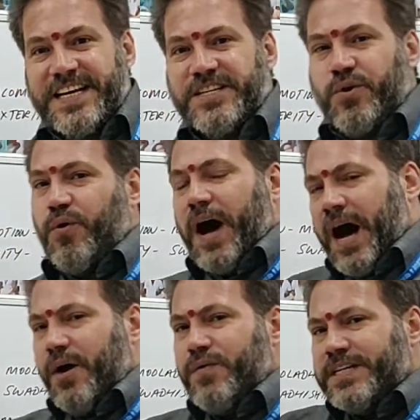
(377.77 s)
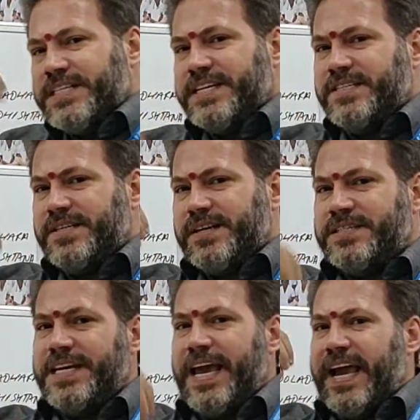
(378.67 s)
So our
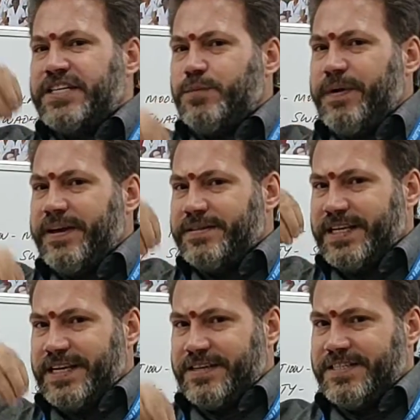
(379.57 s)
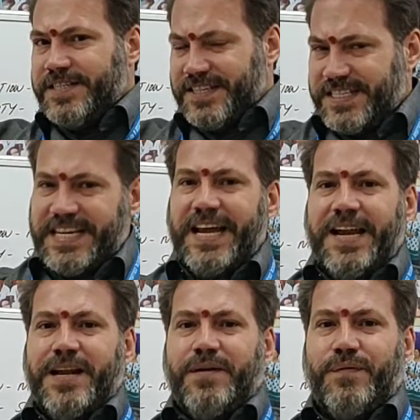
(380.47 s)
sensory experience
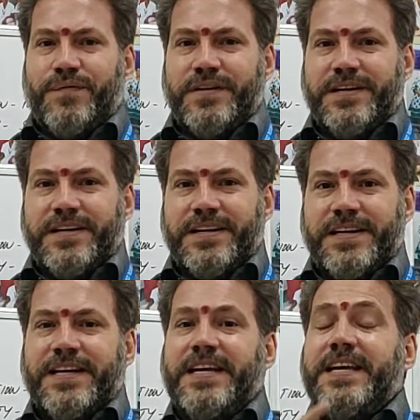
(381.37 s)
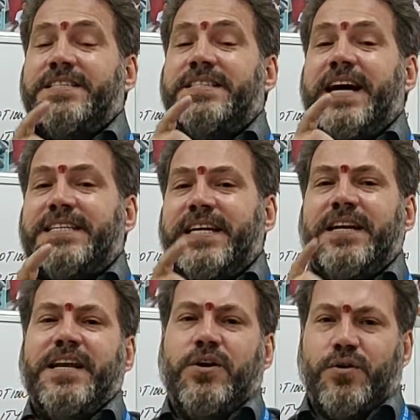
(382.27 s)
itself is
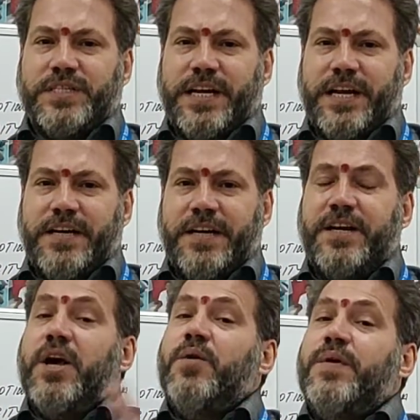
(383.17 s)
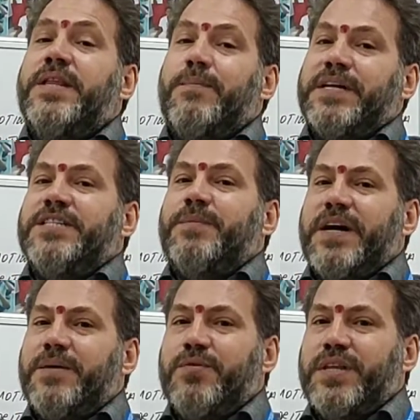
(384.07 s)
directly correlated with the Pancha
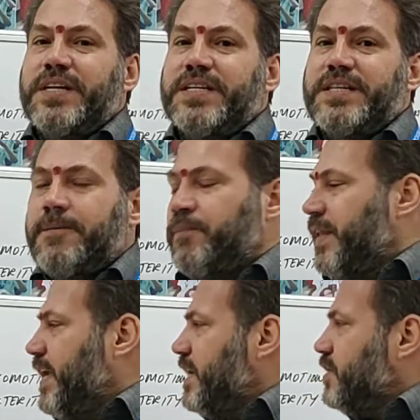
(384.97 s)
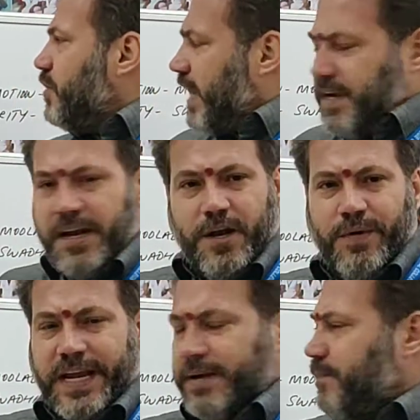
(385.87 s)
Maha Bhutas. So
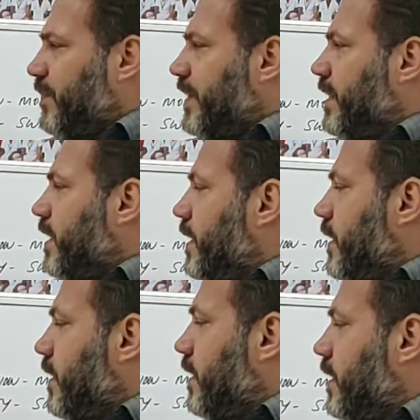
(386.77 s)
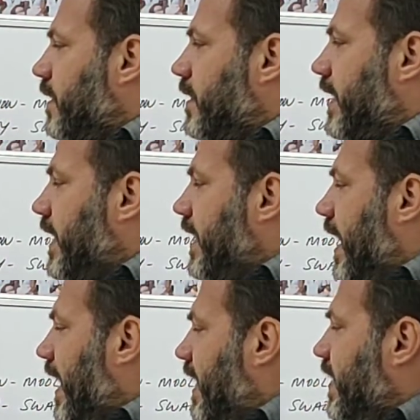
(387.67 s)
continuing,
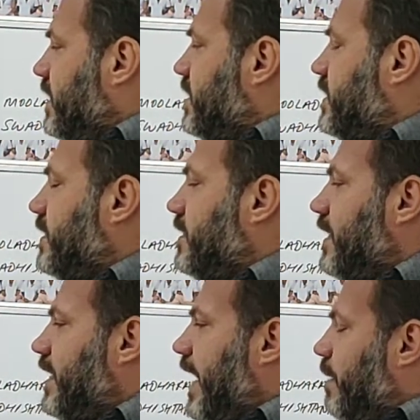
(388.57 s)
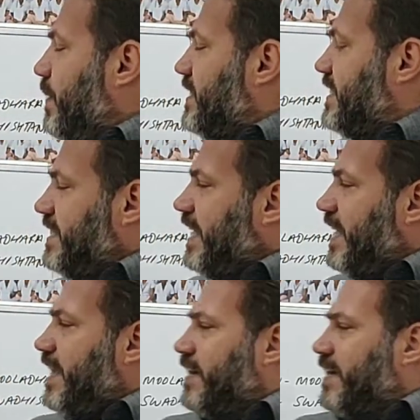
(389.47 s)
the eyes help us
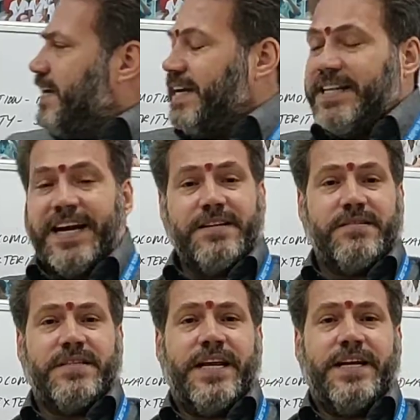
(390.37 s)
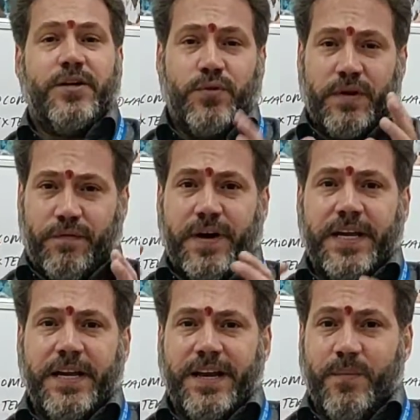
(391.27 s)
see, and that is related to the
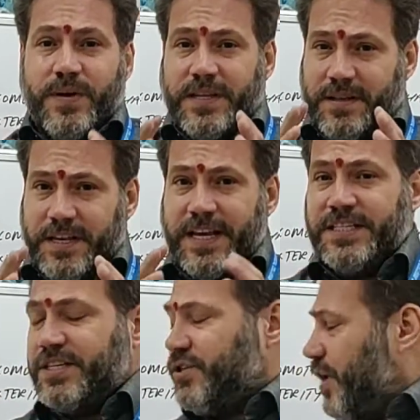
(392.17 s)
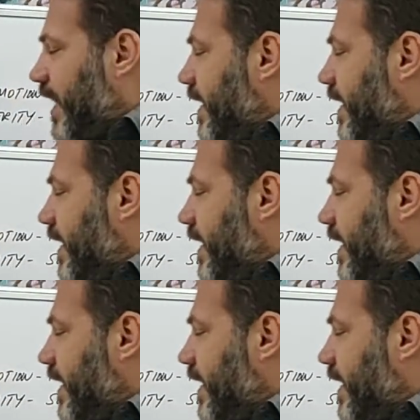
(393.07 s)
fire element, Tejas or